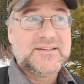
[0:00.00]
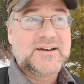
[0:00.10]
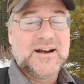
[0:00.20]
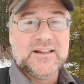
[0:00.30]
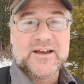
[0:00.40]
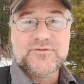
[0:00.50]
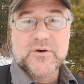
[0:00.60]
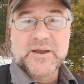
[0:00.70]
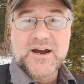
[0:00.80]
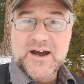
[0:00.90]
it's kind of like
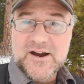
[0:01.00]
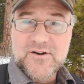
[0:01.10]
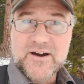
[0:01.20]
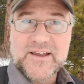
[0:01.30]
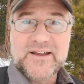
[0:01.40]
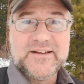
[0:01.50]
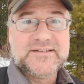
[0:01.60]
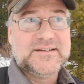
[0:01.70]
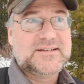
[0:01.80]
forming hierarchies,